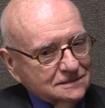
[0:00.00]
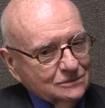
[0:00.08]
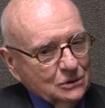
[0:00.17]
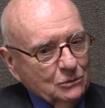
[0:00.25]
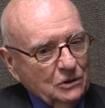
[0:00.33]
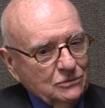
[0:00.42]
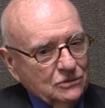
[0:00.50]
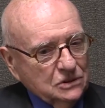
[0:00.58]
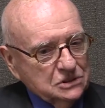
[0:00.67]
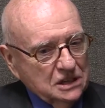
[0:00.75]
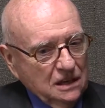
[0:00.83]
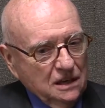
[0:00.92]
When we
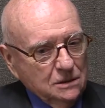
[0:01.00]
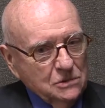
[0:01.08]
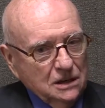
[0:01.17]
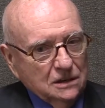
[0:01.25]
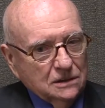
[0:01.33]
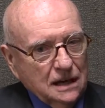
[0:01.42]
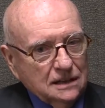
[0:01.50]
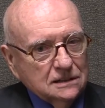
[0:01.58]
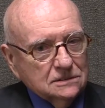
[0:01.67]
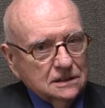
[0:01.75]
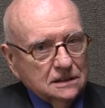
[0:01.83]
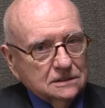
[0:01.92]
first came here, I
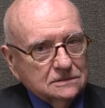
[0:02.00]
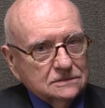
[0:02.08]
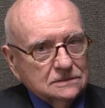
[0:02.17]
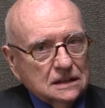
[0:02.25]
don't know,